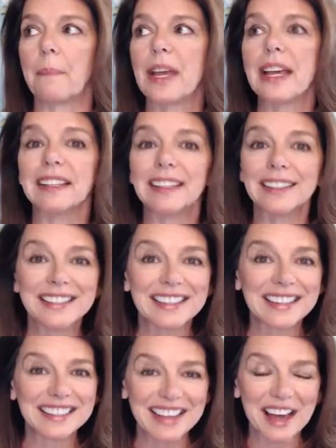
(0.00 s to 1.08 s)
listening
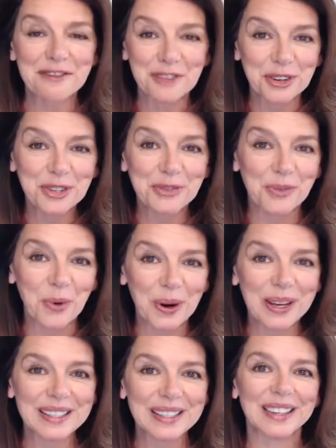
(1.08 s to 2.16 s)
to that first
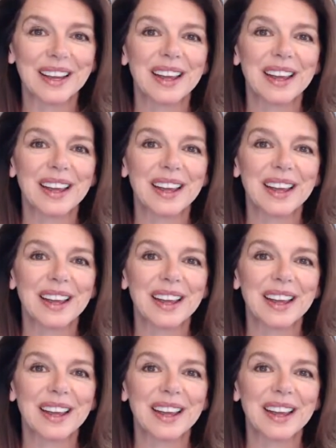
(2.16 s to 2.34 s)
voice.